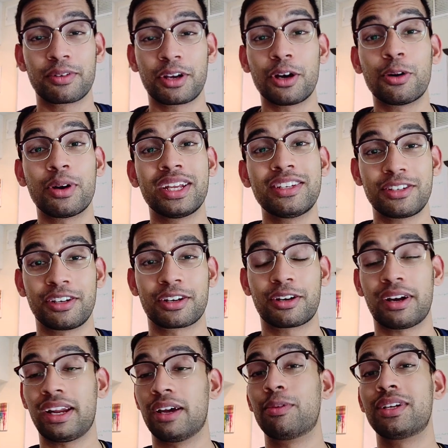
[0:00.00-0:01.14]
go into your
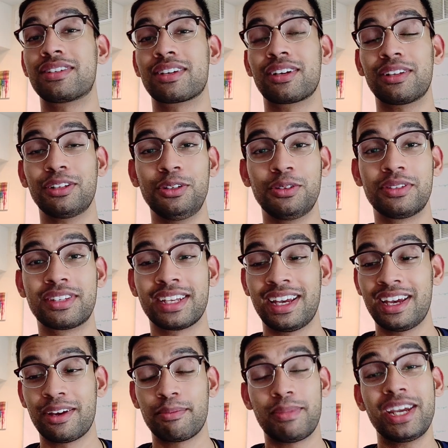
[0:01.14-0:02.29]
credit, which includes
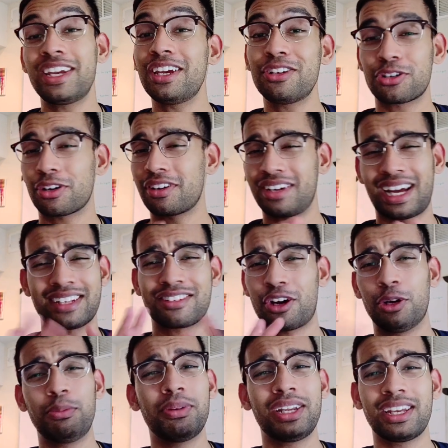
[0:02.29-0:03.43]
making sure you're not
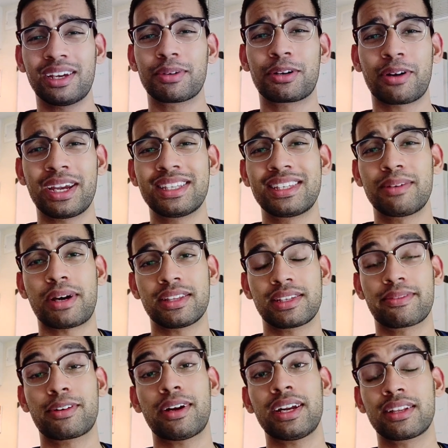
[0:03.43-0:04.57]
opening up crazy amounts
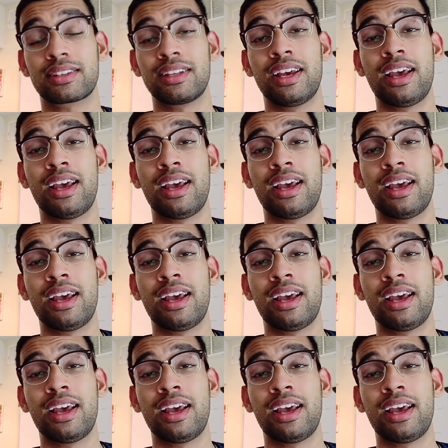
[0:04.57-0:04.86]
of credit